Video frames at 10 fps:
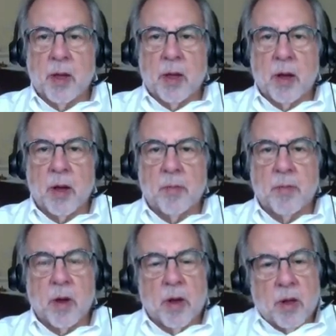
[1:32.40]

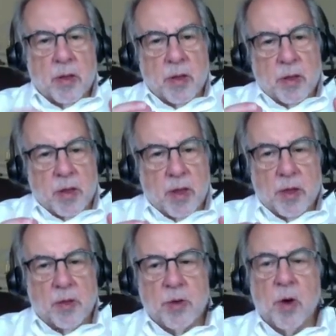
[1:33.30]

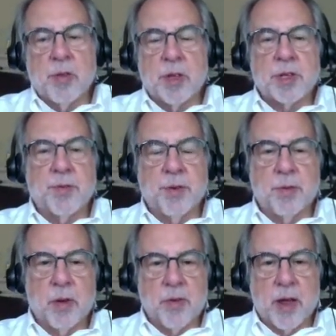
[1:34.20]
You know this if
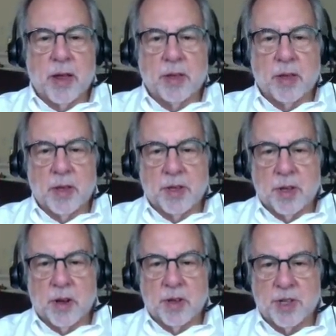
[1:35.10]
you've ever had kids
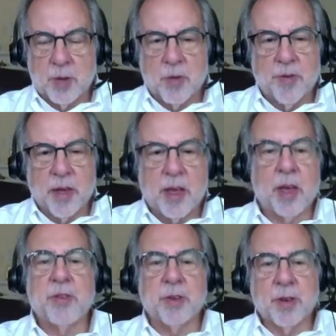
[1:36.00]
on a summer
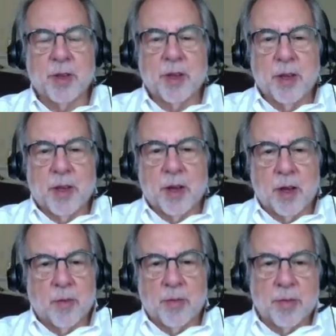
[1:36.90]
vacation.
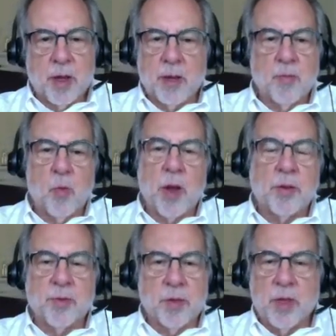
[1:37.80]
They
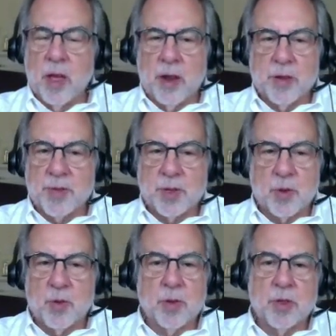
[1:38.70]
wait for the end of
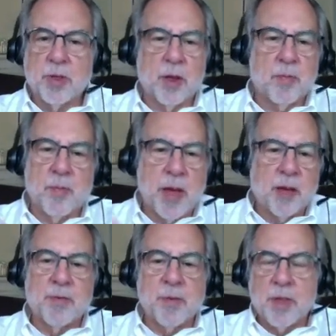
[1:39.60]
school. They
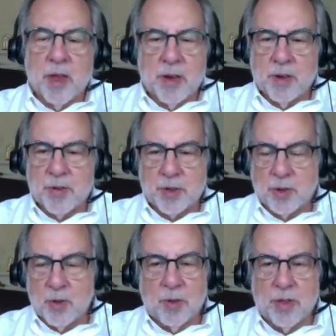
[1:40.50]
beg for the end of
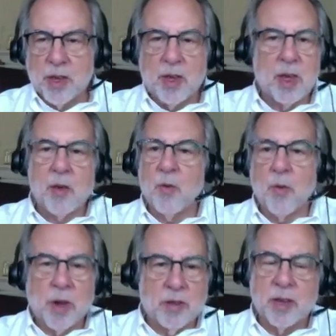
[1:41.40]
school. They can't
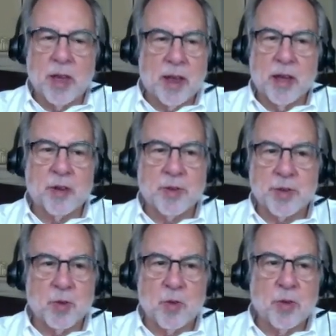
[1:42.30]
wait to get out of
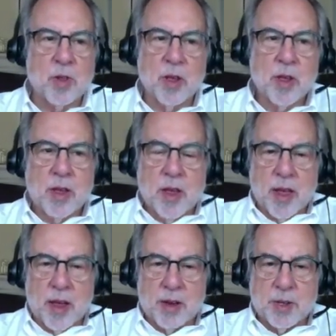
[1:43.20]
school.
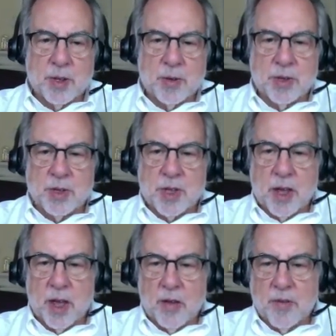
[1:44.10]
And as soon as
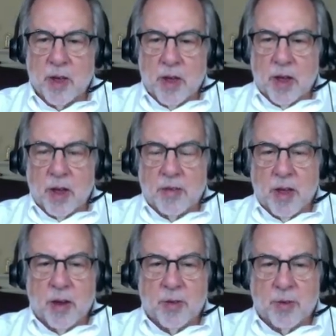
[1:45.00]
they have a
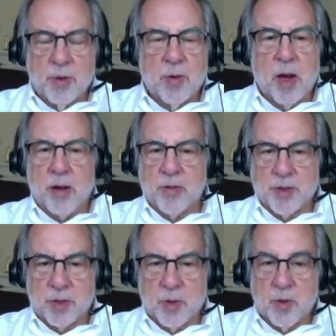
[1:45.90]
day or two out of
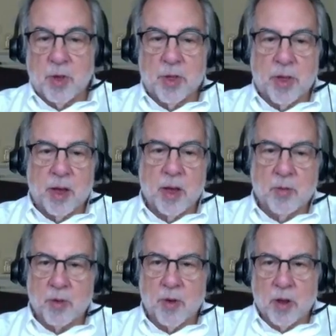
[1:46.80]
school, they
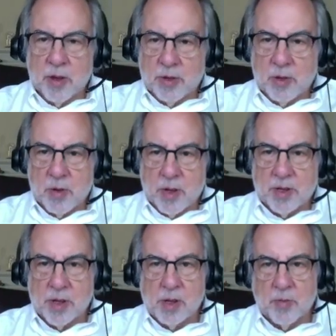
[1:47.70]
come crawling to
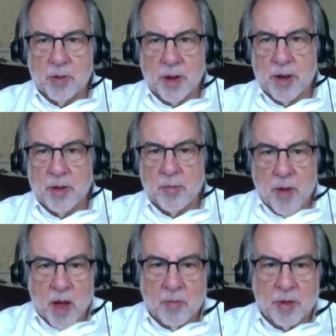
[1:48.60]
us and complaining,
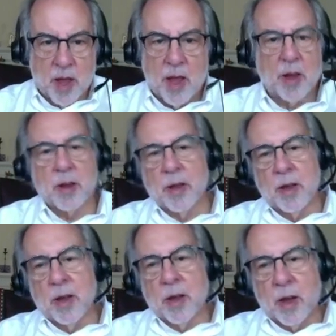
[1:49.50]
"Mom, Dad,
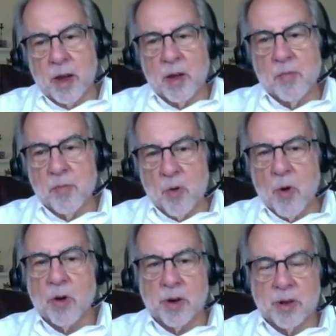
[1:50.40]
I'm
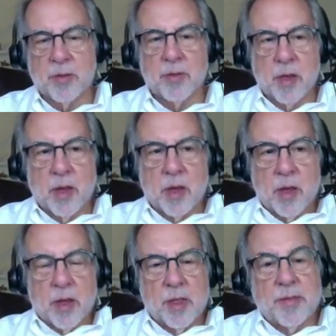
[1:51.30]
bored."
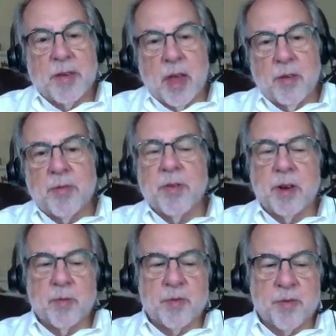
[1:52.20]
They've been
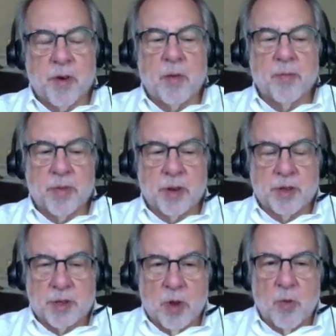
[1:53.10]
freed from,
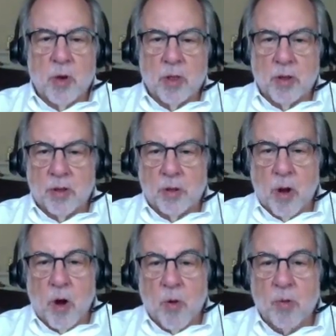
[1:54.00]
there's no
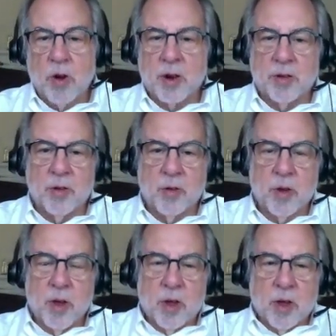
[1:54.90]
homework, no
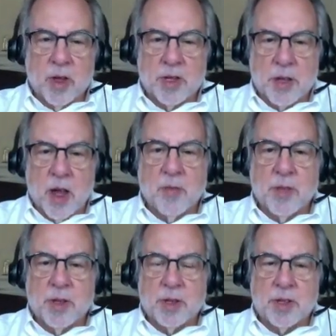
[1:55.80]

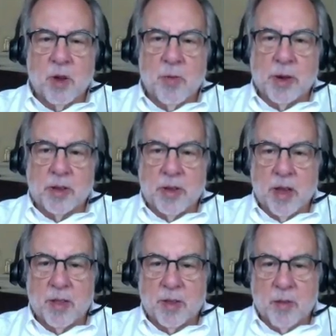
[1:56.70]
assignments, nobody
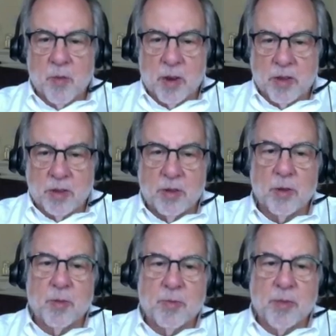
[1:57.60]
telling them what to do.